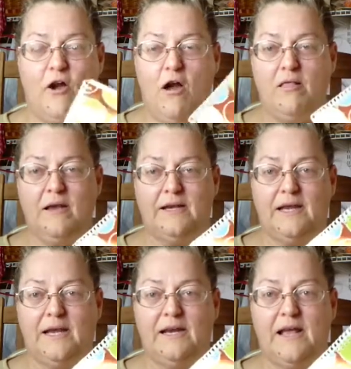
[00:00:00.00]
All I
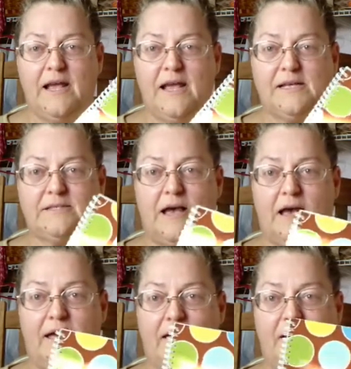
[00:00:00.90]
need is
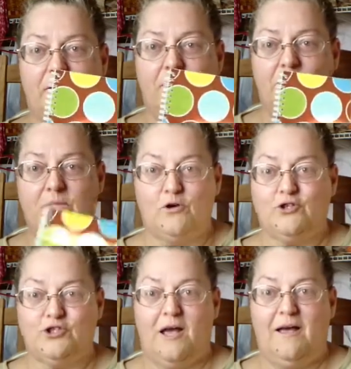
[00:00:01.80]
a
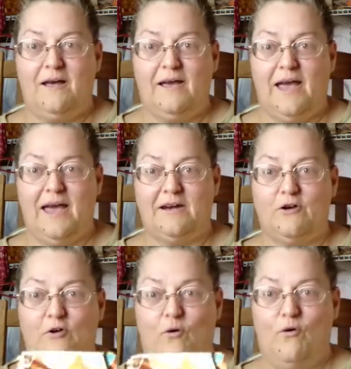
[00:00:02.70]
milk jug and
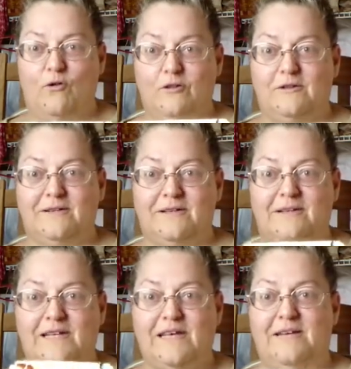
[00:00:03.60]
an old
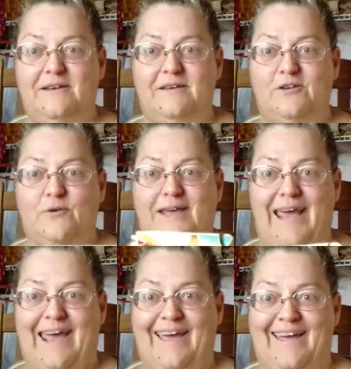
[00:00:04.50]
lid to a
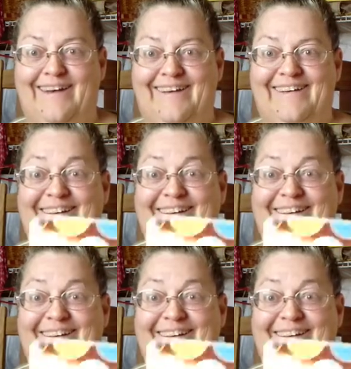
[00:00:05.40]
can,